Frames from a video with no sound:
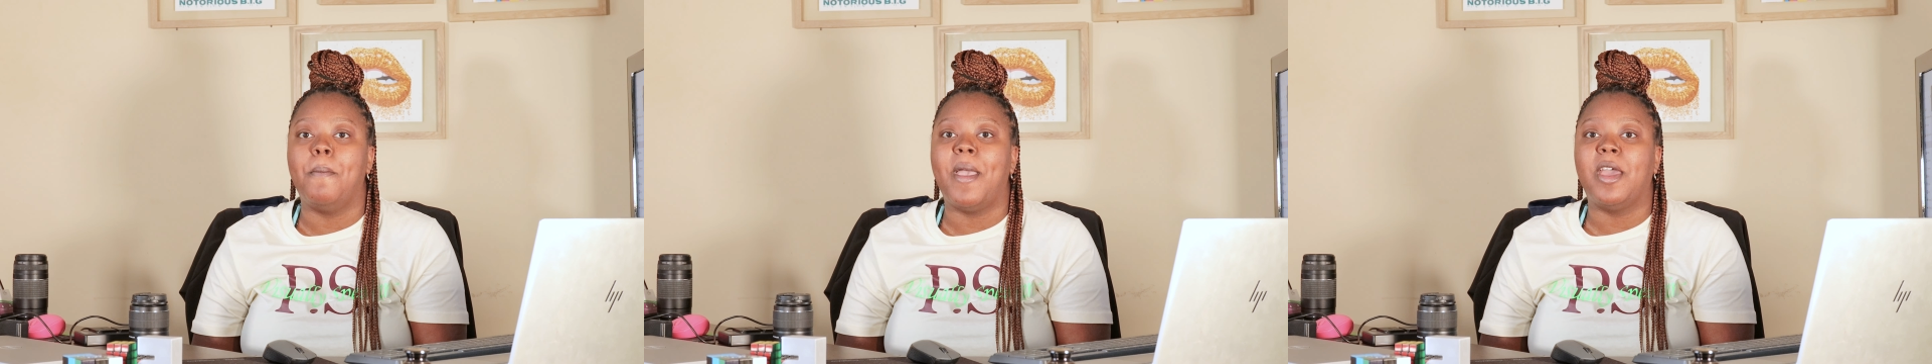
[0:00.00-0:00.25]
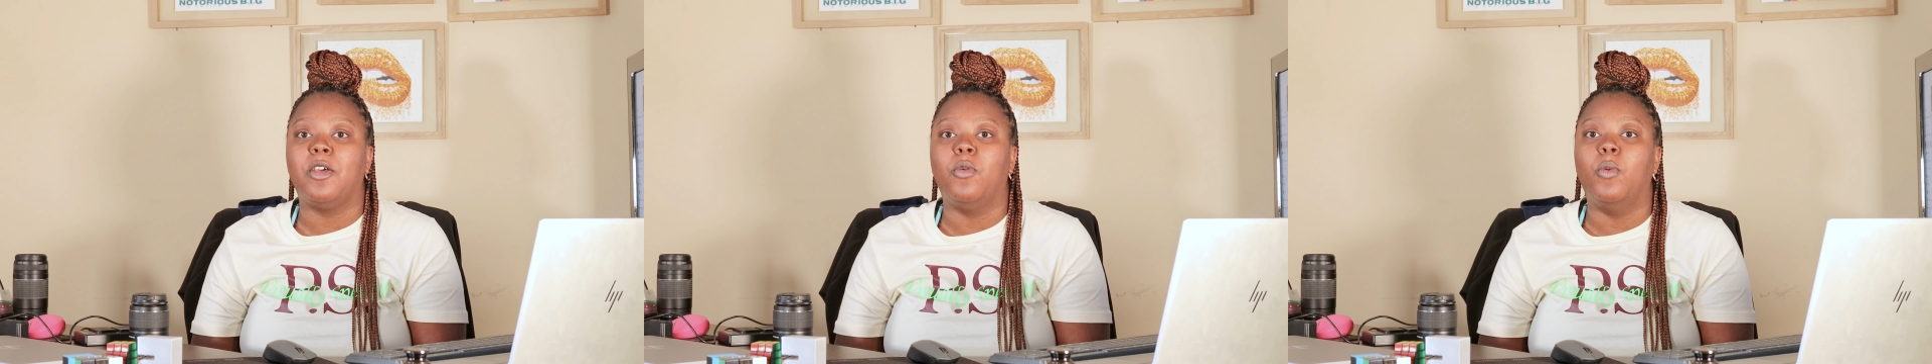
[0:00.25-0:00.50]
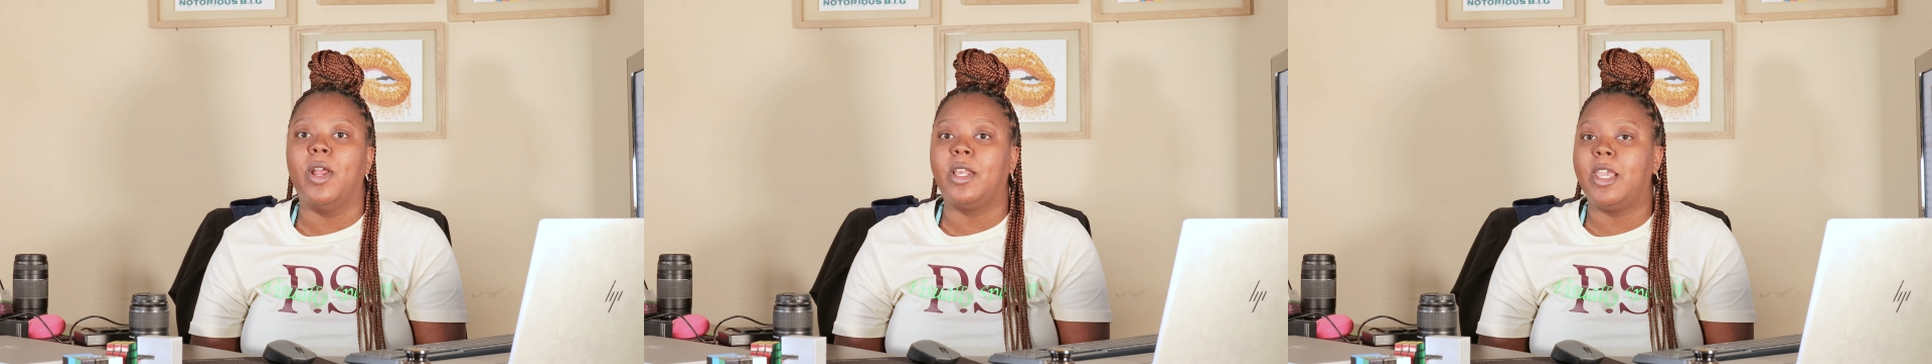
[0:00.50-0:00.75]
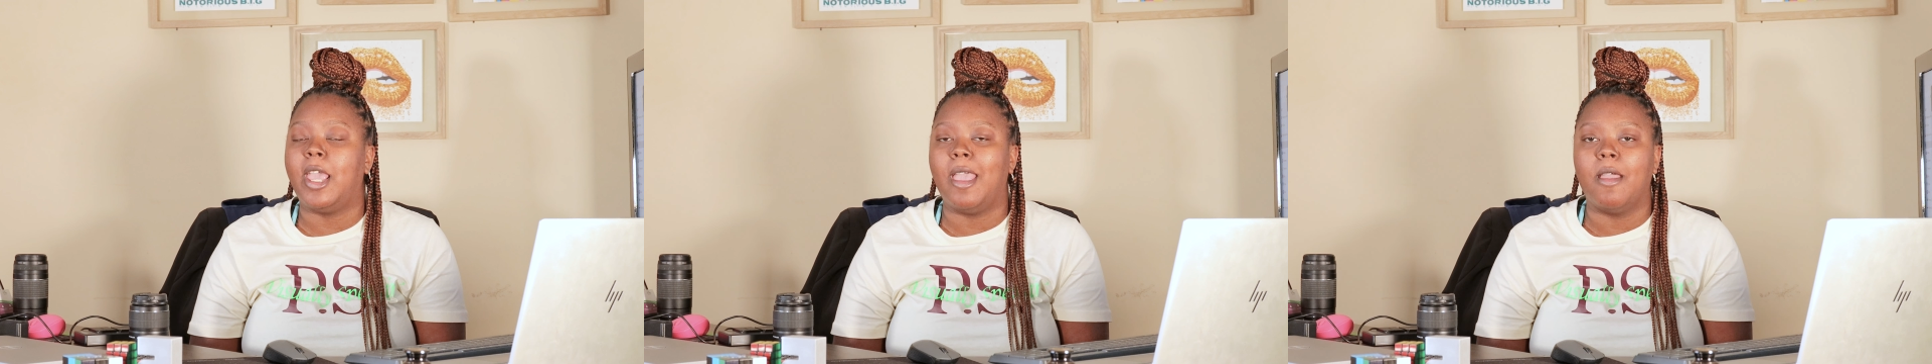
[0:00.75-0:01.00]
matter
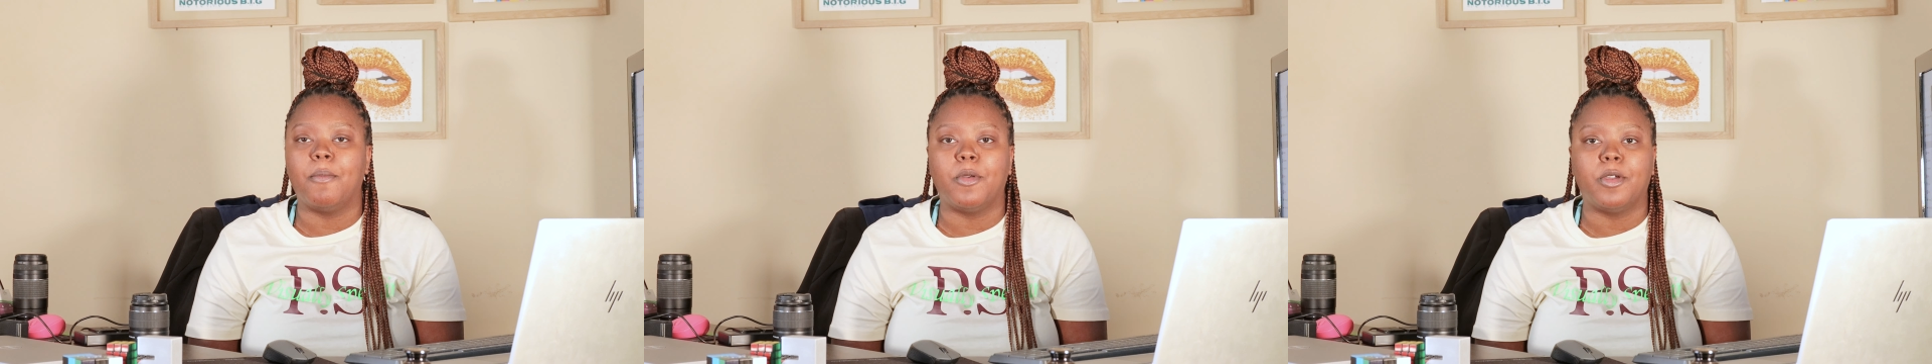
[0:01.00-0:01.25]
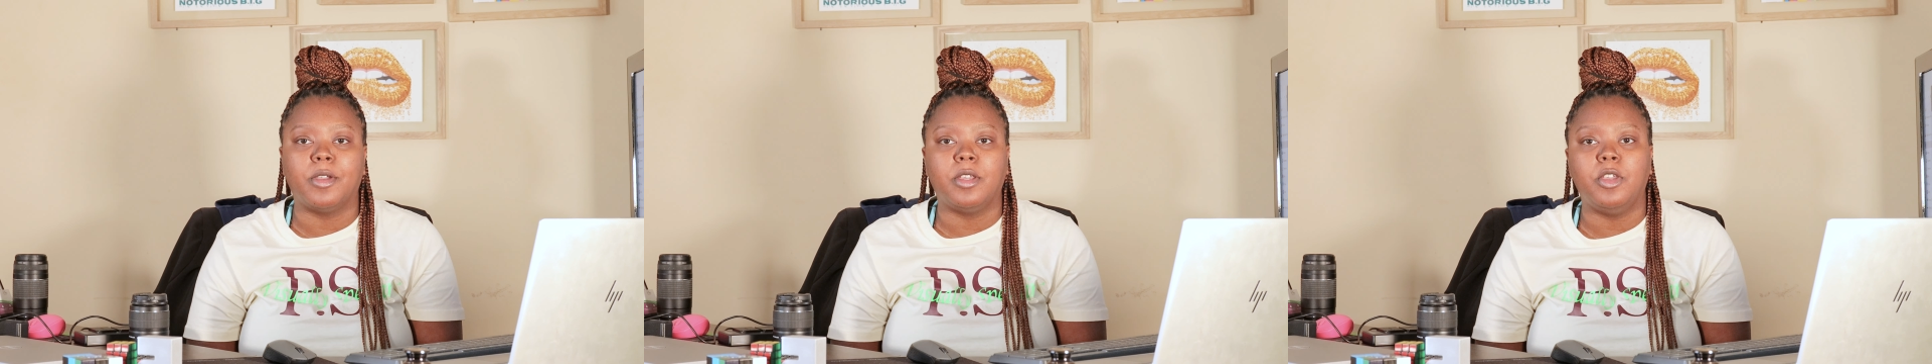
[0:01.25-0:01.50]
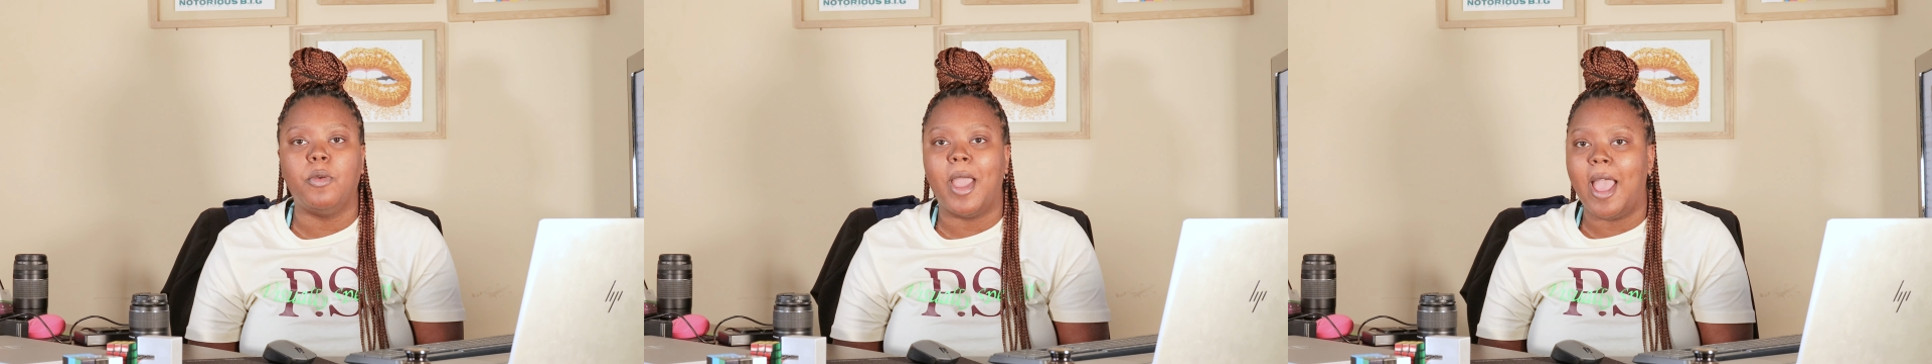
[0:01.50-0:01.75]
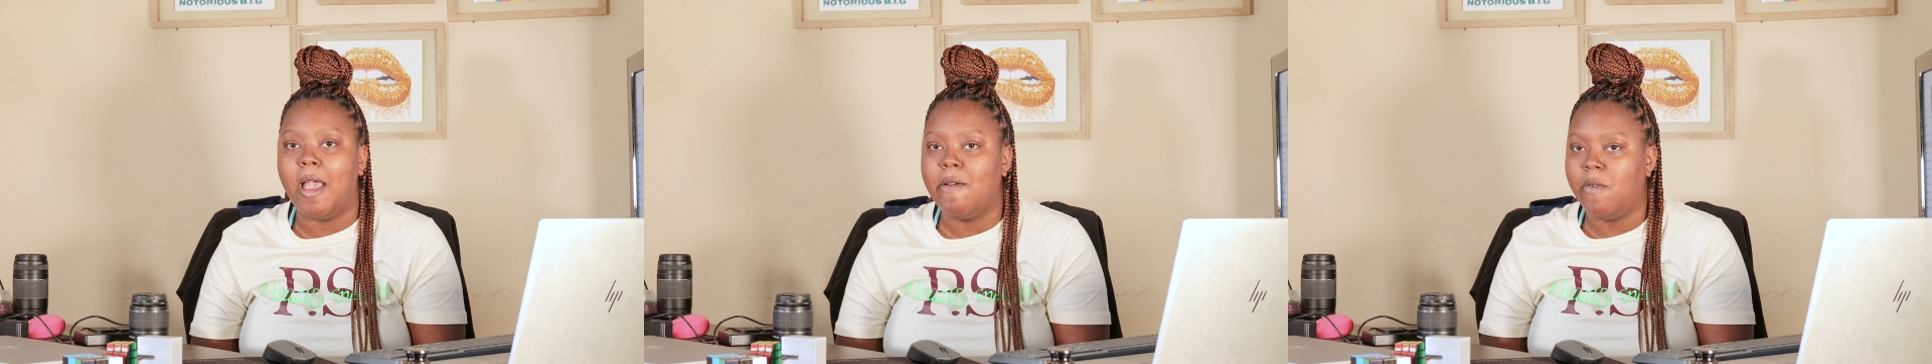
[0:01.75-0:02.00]
what camera you
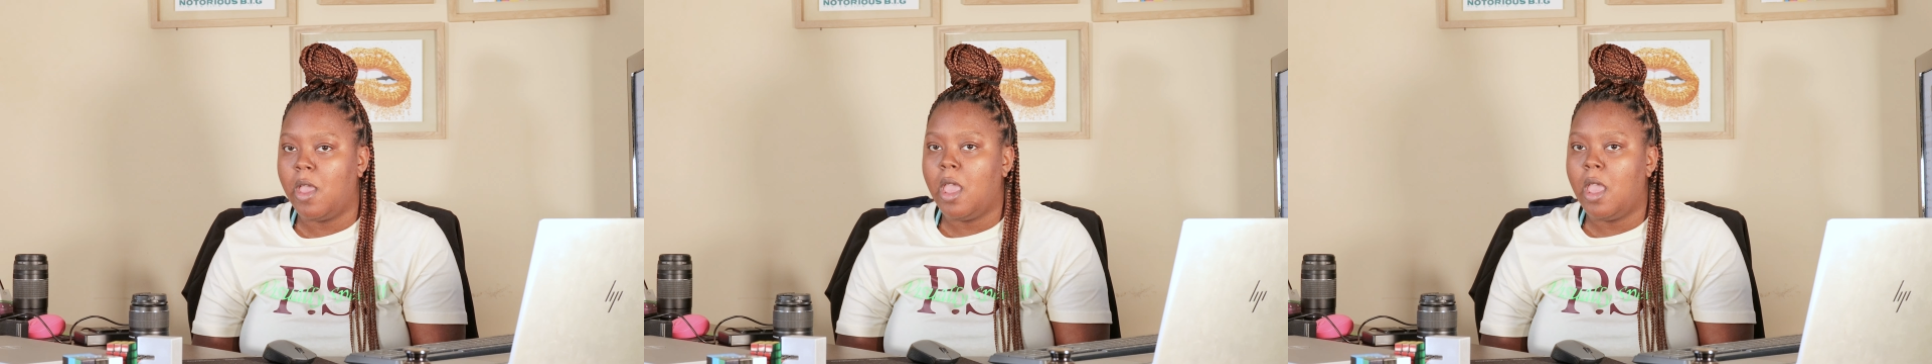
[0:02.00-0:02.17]
have.